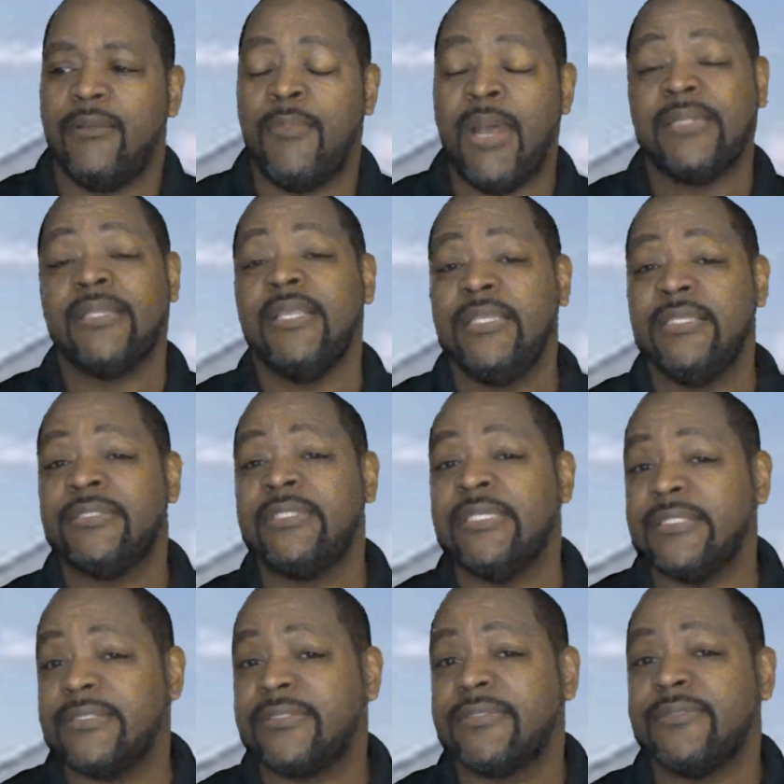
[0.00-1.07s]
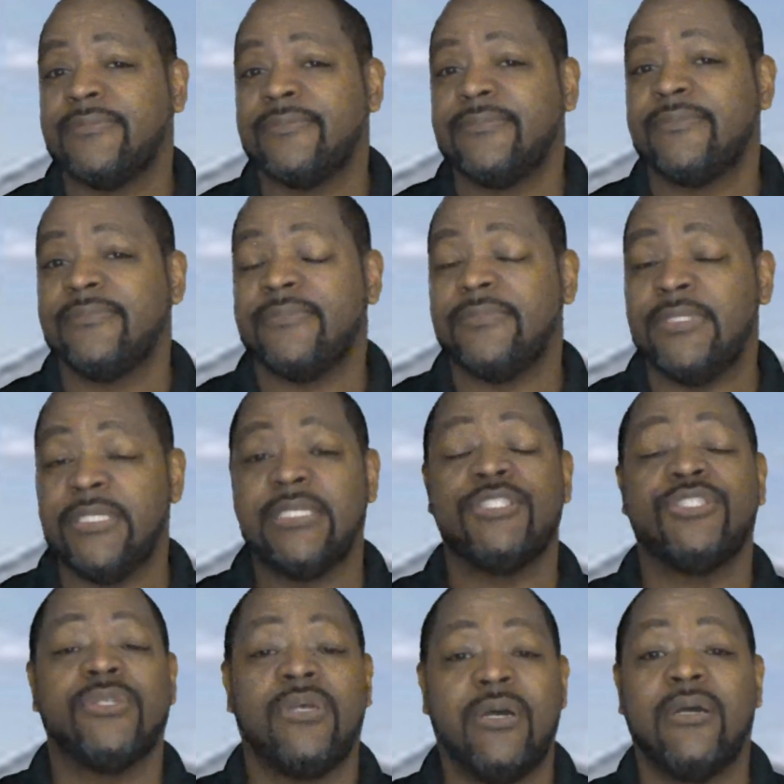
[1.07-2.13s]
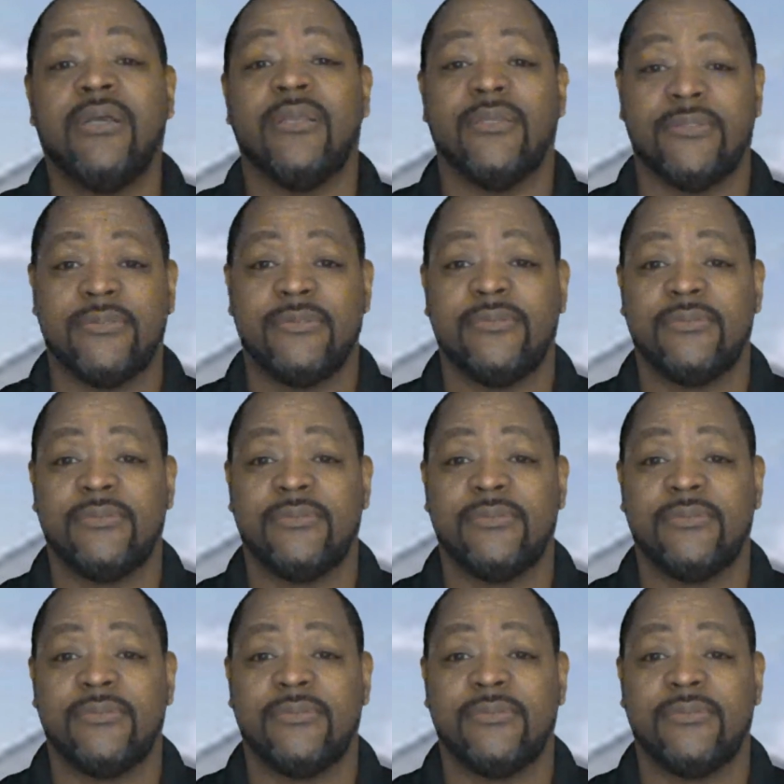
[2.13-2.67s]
My thing is this look at your heart.